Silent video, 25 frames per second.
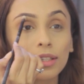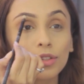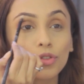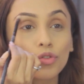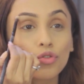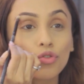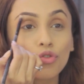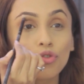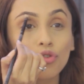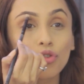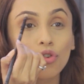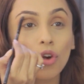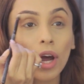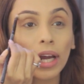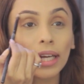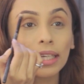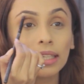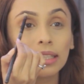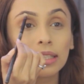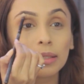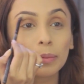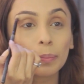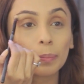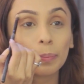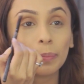it
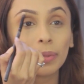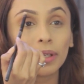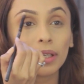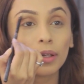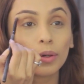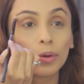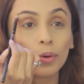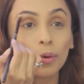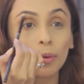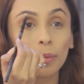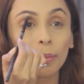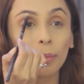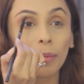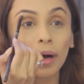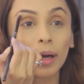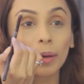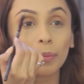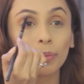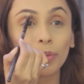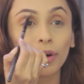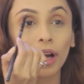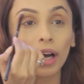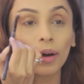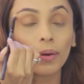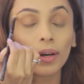right below my
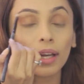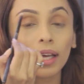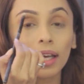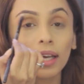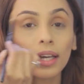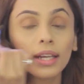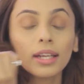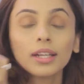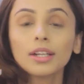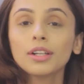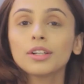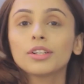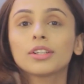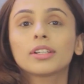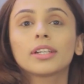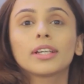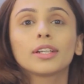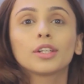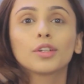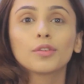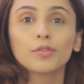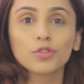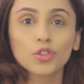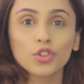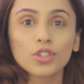brow line to
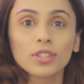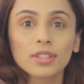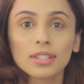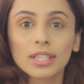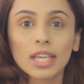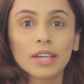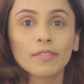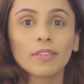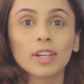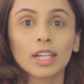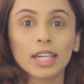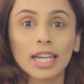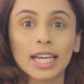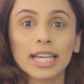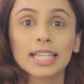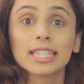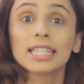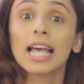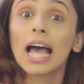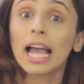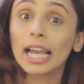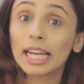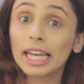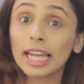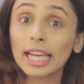kind of just give it a nice
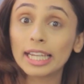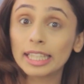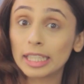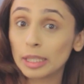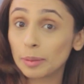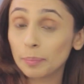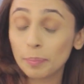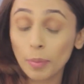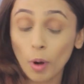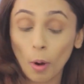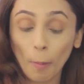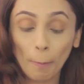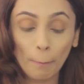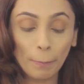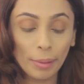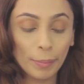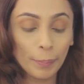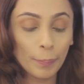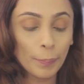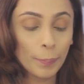highlighting pop.